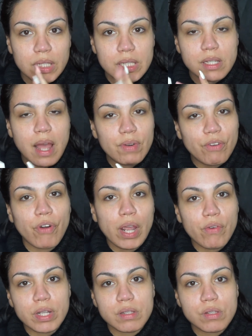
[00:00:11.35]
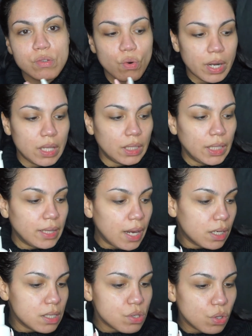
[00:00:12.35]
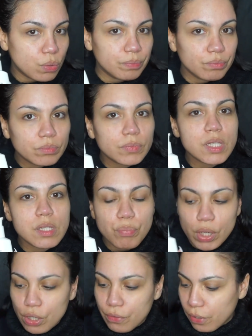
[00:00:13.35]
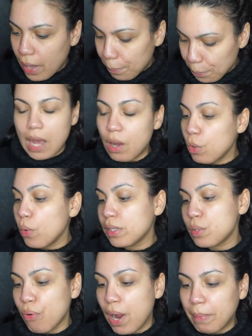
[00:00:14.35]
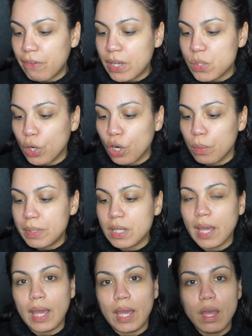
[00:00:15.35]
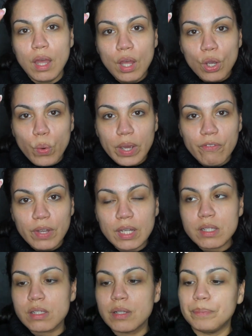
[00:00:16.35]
It doesn't have any fragrance or anything like that in it, so it's pretty good for that. Now I'm going to prime my face with Urban Decay Quick Fix.